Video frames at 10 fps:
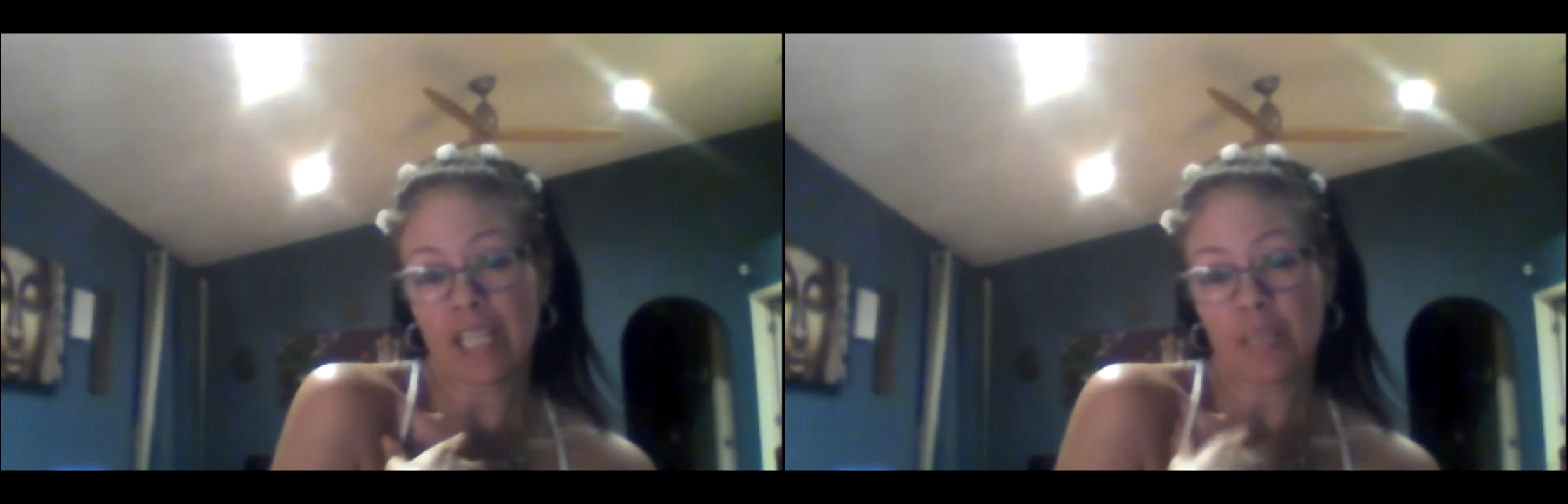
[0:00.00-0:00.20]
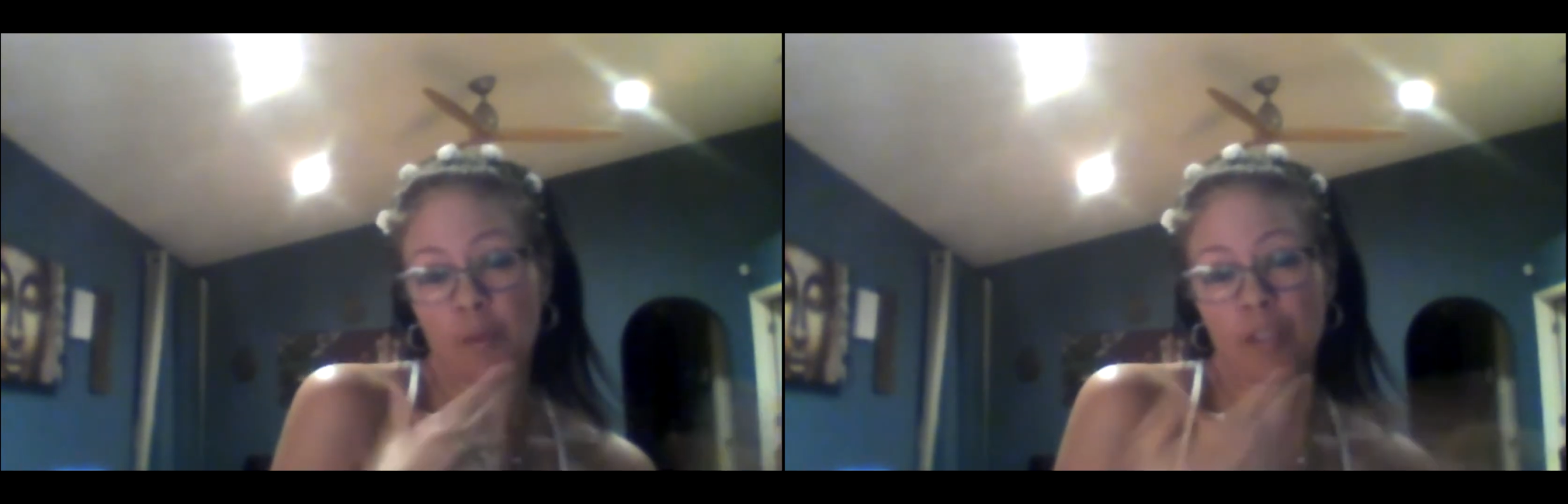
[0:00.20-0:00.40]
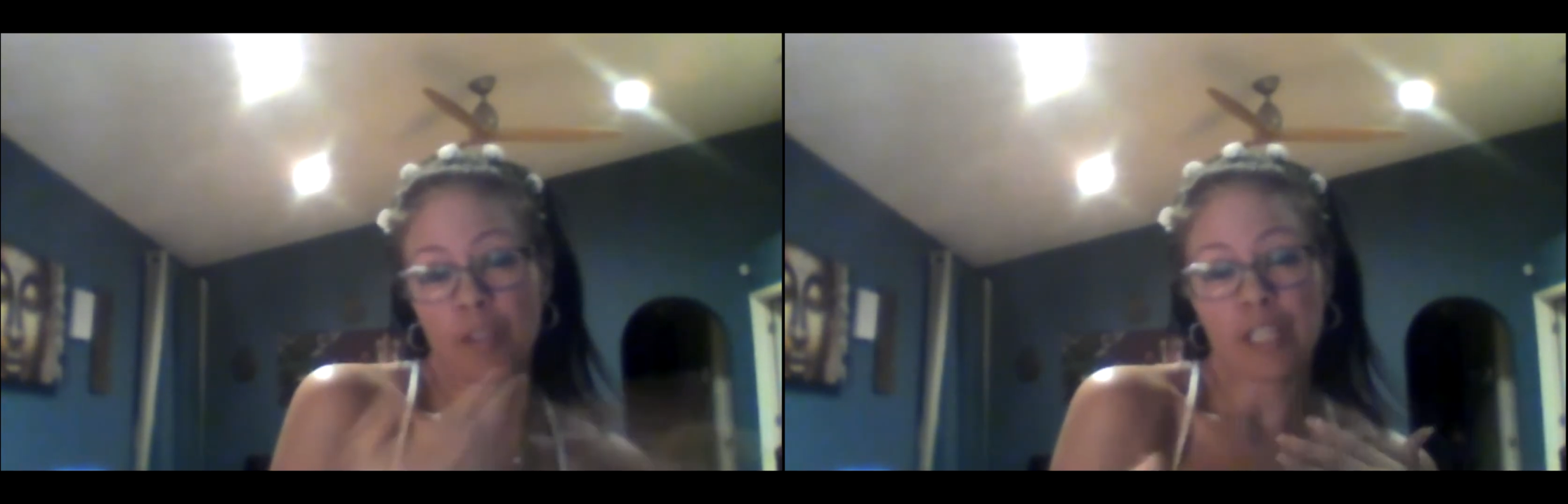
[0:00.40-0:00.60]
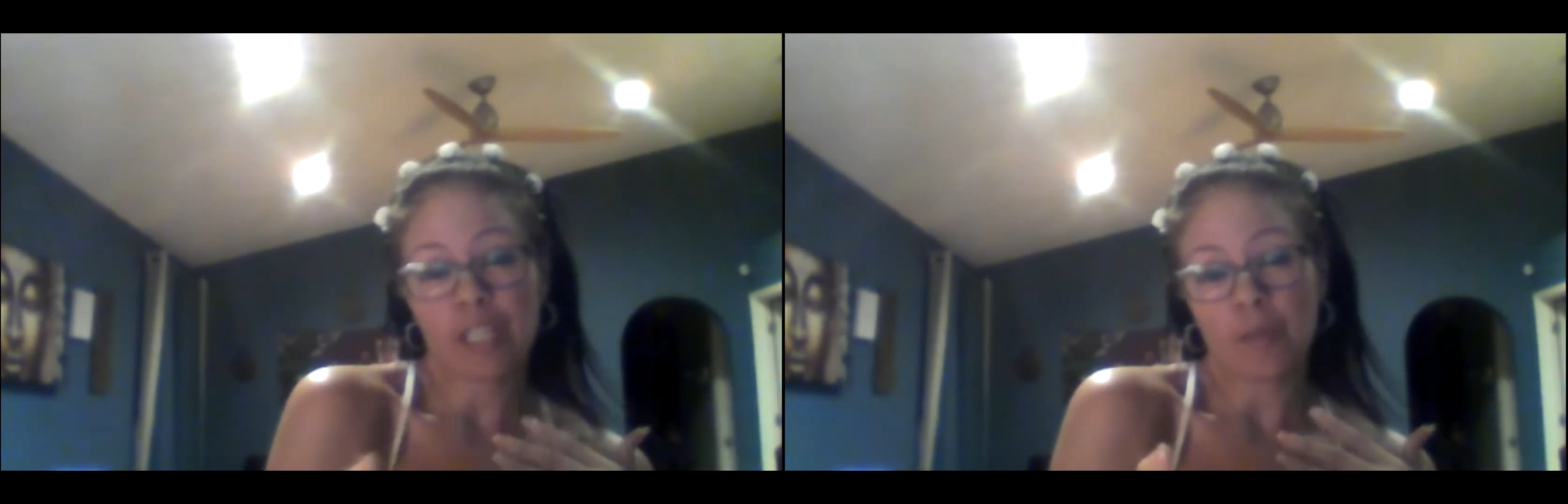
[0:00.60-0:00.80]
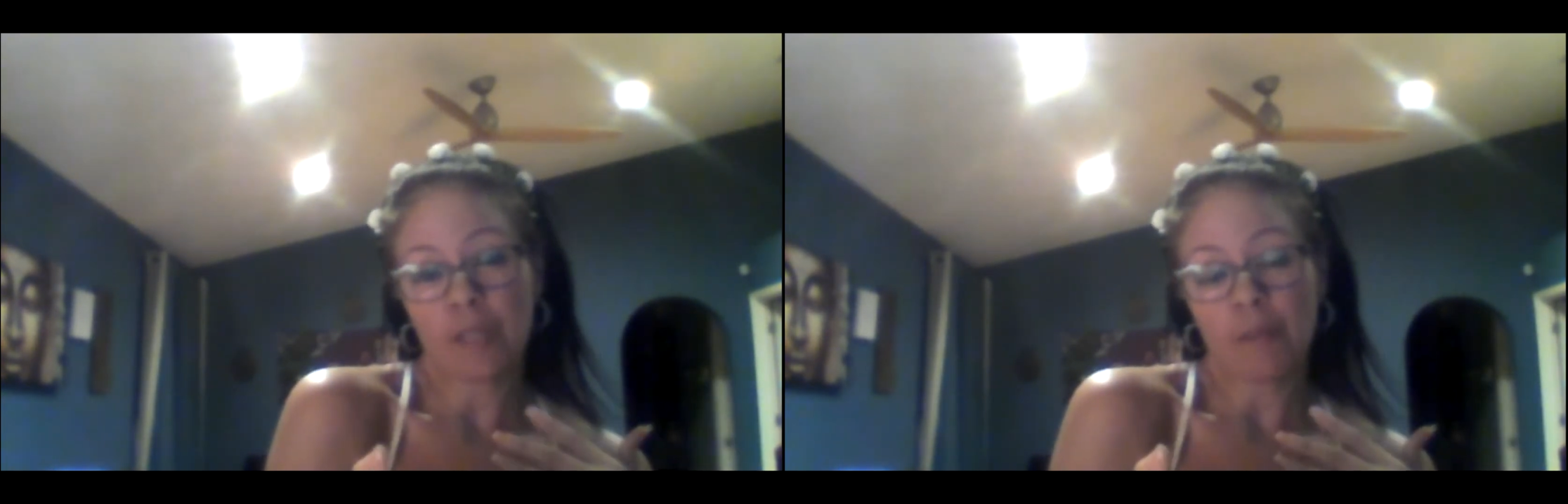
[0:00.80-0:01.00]
text more than they
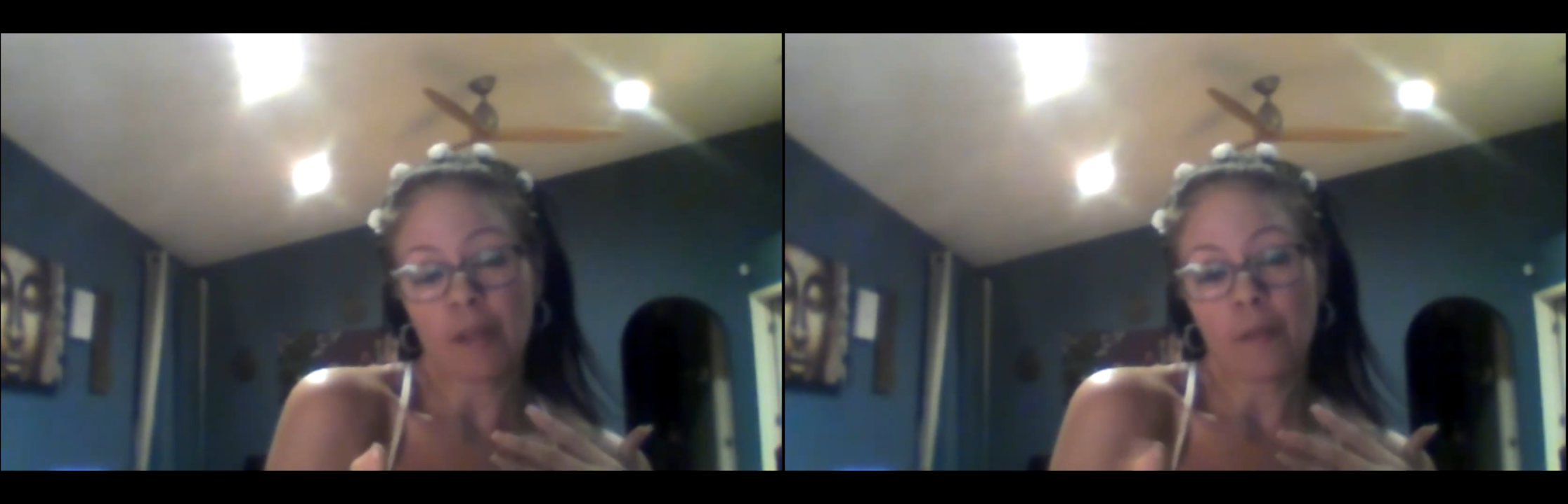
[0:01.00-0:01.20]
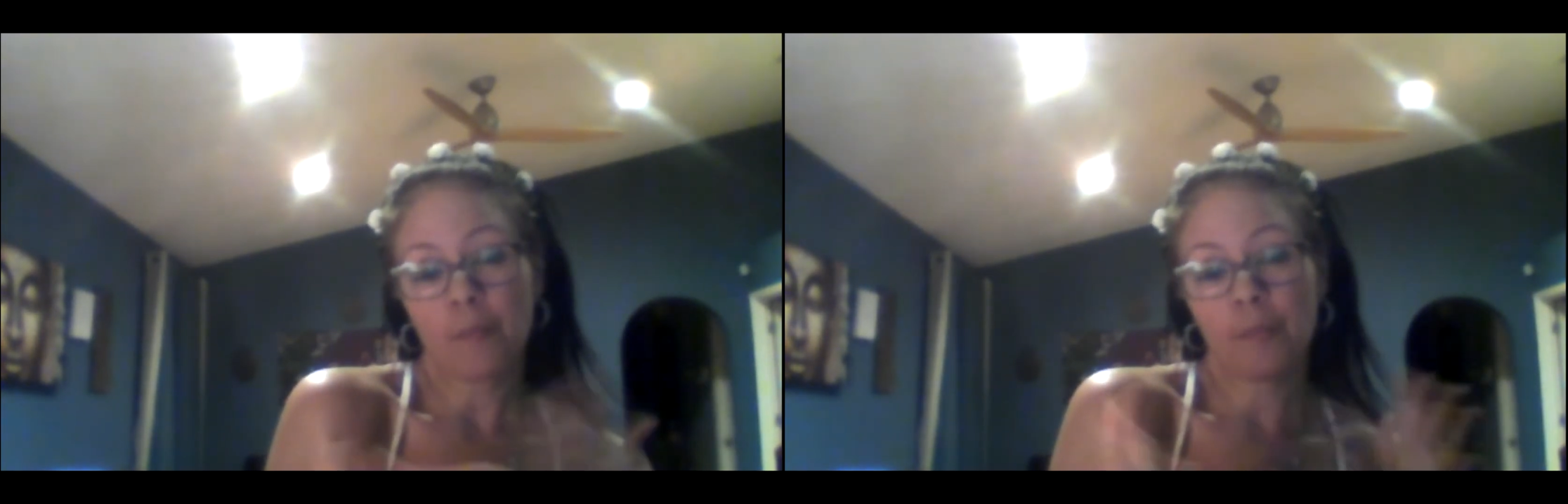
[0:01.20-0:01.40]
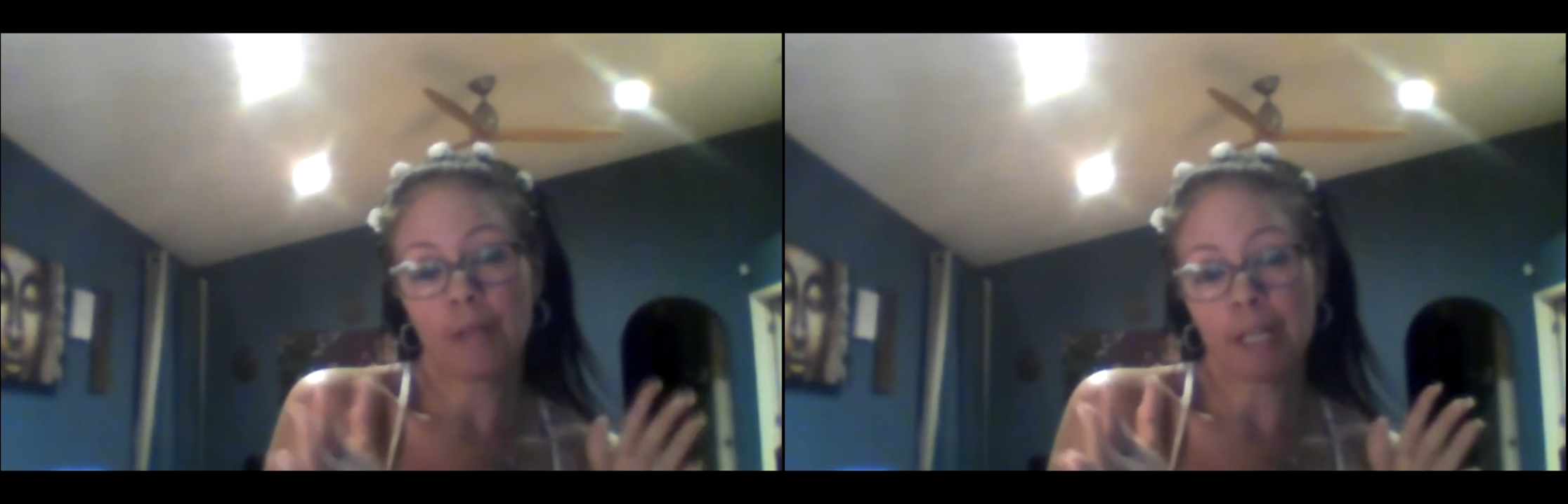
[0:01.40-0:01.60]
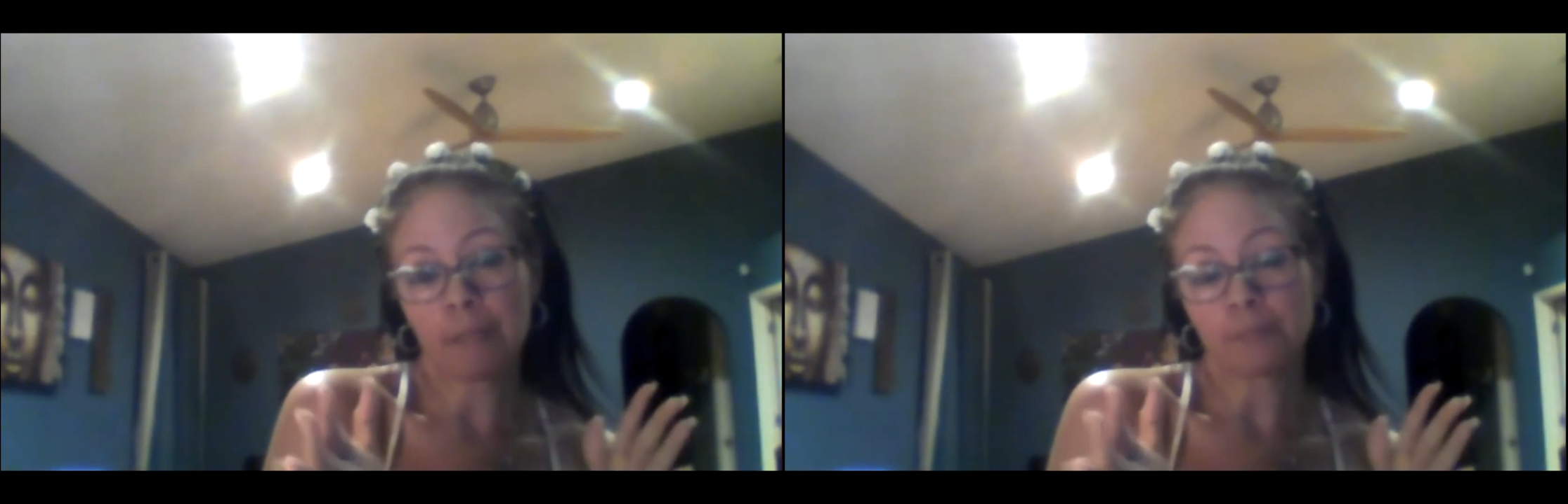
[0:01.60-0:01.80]
do email, but